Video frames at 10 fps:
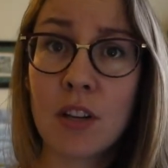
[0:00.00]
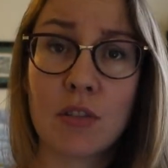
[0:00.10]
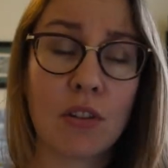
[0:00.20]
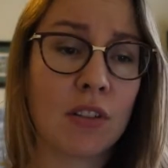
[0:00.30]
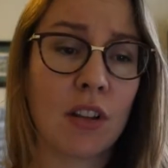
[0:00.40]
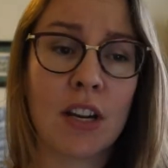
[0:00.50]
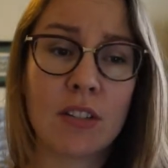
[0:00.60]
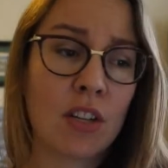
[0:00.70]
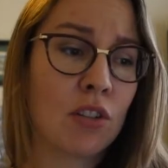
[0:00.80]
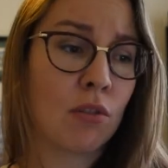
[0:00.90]
So there's a lot
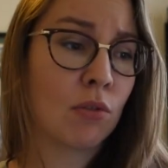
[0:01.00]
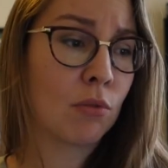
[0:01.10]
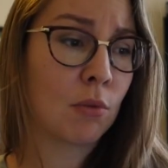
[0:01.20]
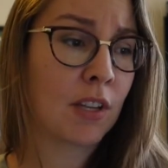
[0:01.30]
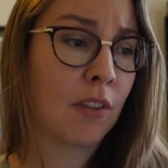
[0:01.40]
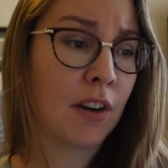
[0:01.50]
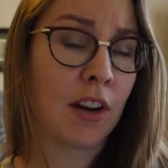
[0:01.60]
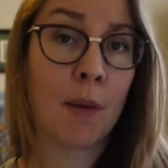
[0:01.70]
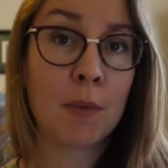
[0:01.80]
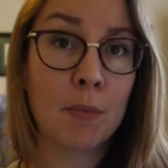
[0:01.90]
of digital tools out
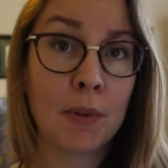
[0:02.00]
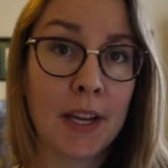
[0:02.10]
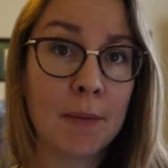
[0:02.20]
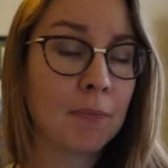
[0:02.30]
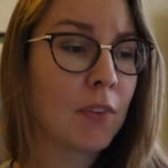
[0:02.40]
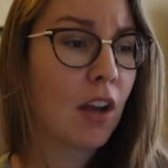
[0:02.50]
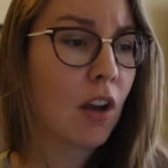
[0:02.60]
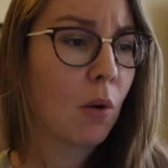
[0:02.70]
there to help you plan.